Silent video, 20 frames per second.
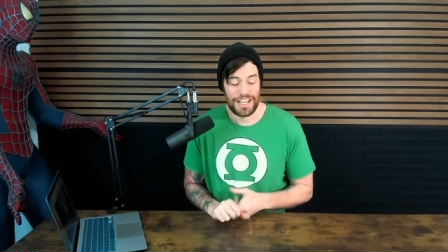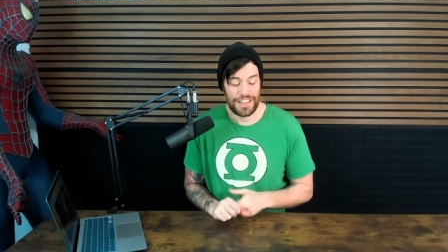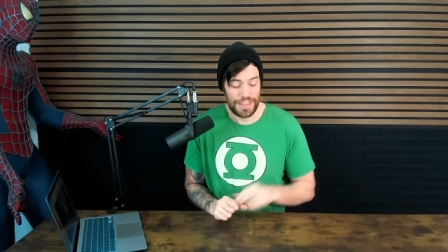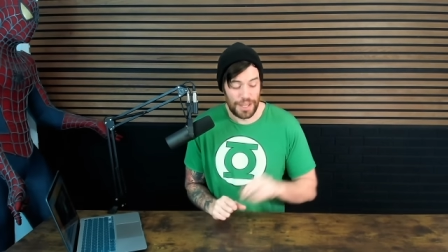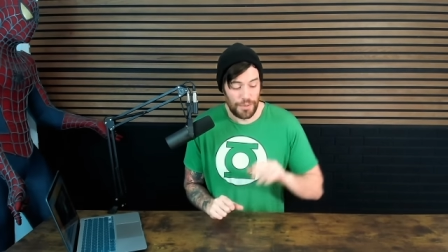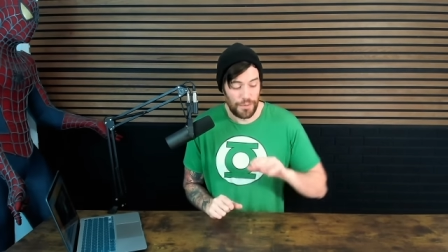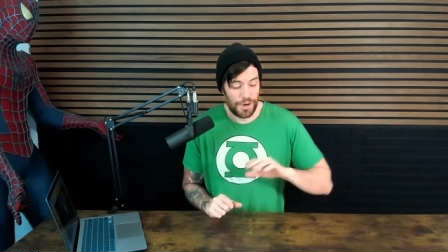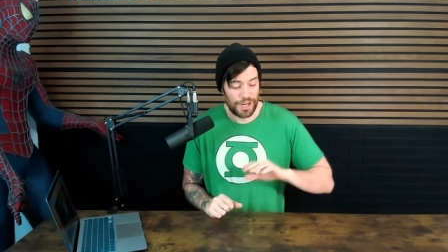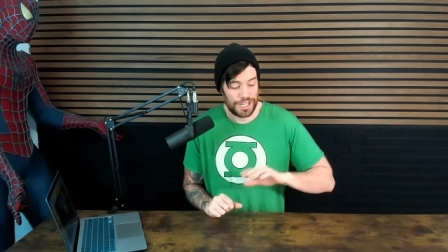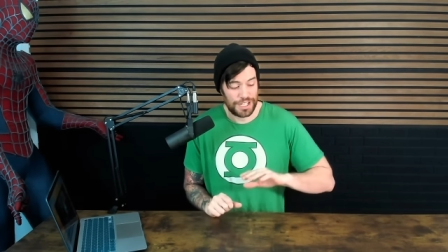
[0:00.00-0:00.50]
They
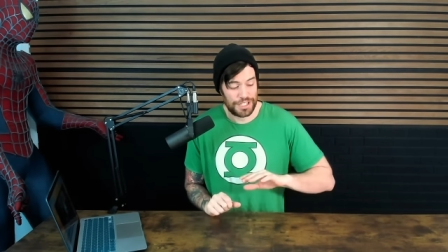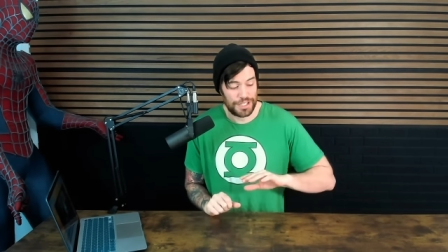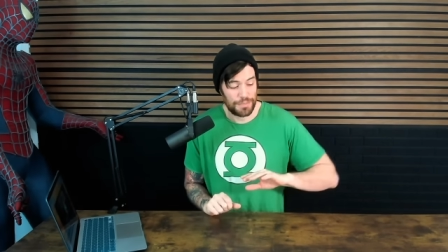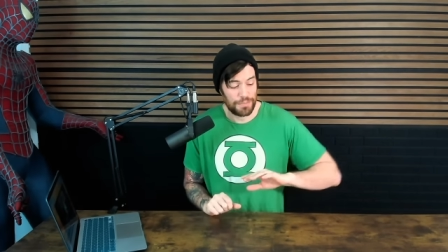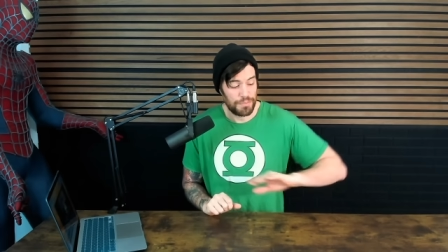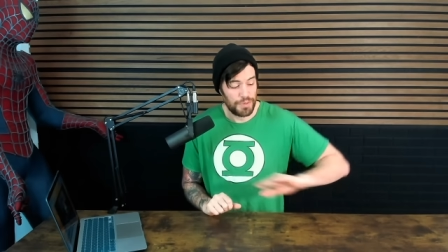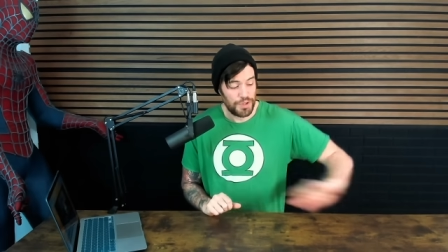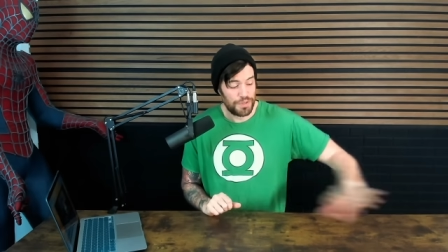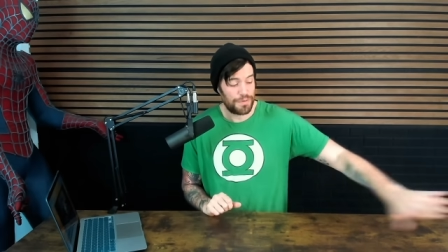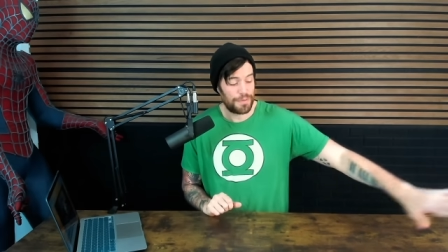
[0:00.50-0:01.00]
wanted to
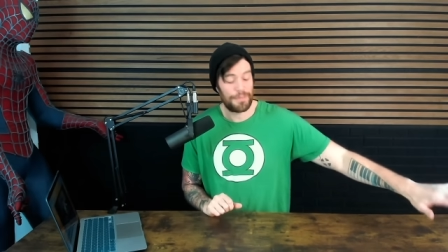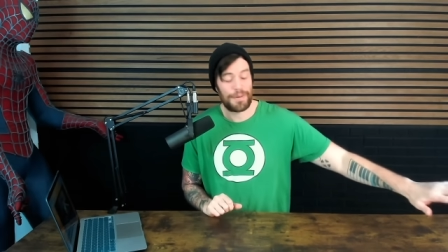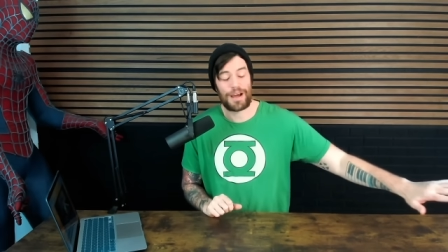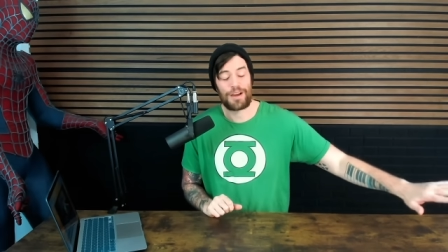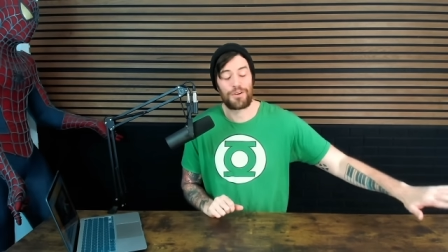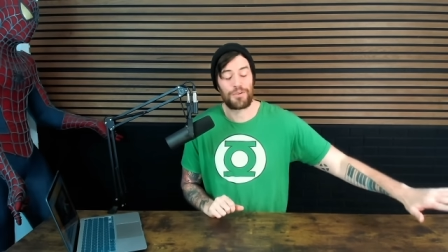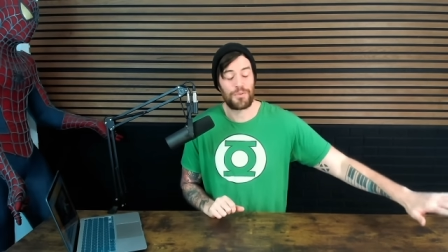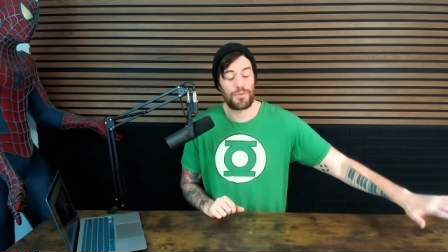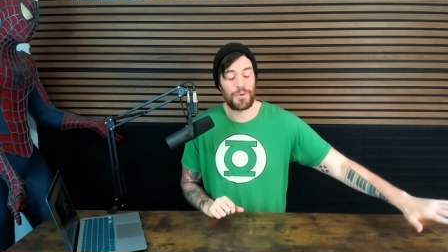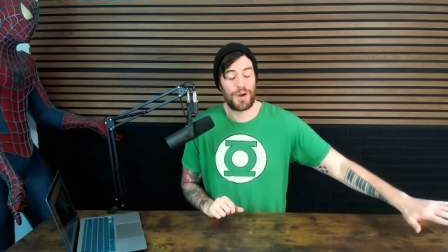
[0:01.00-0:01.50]
move them
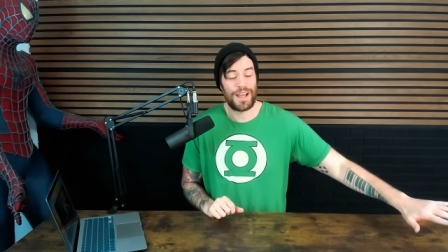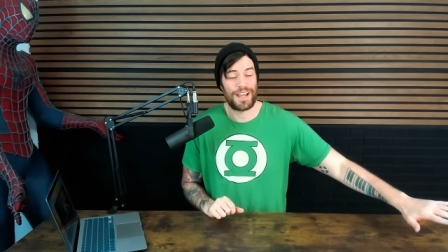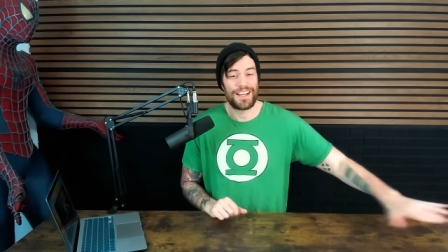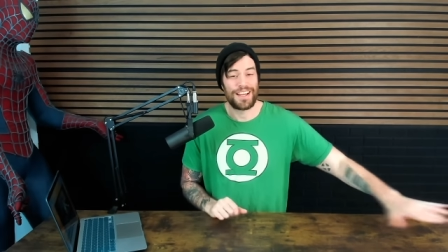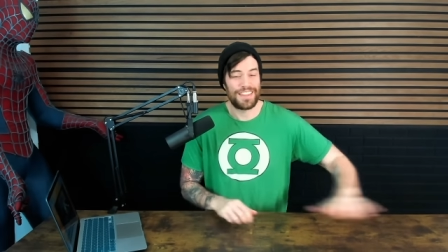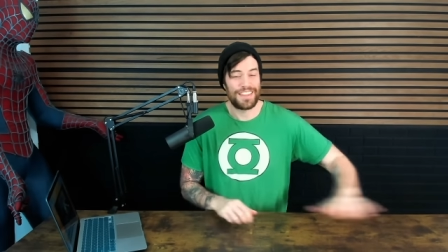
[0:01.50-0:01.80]
out of the way.